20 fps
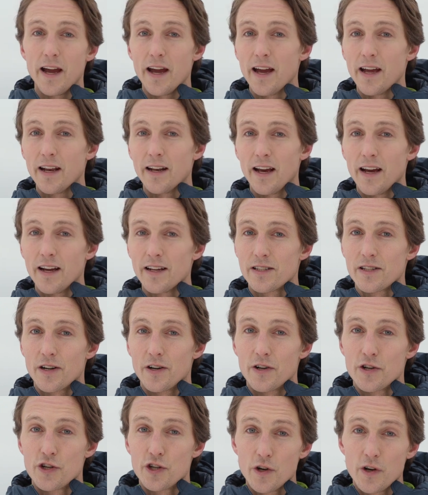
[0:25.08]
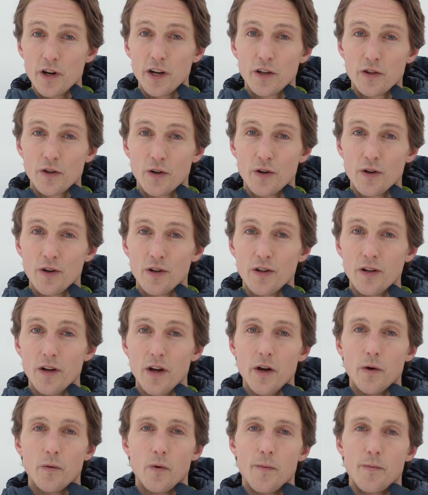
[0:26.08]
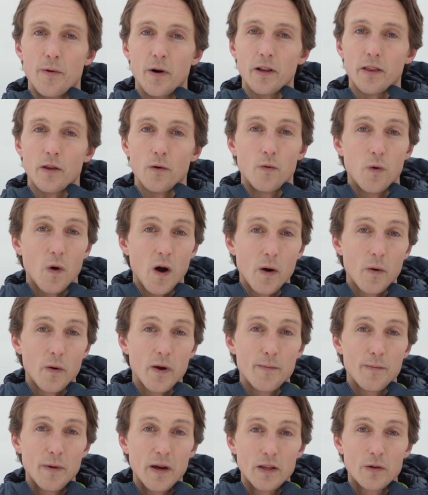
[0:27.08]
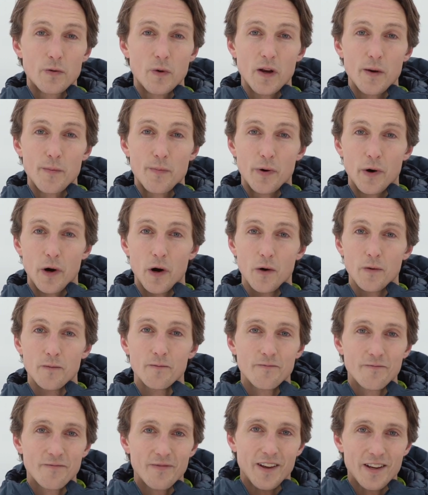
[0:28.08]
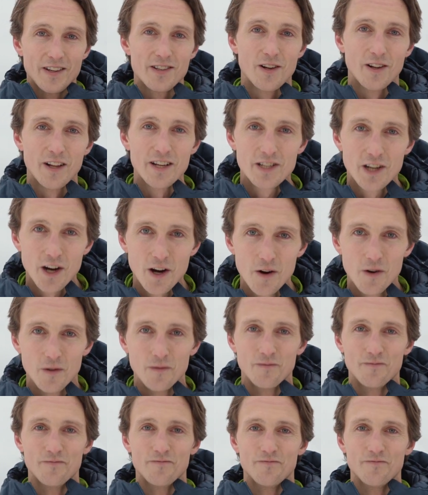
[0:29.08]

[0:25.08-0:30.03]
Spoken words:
And as our shooting tool, we brought the Huawei Mate 20 Pro. So let's go!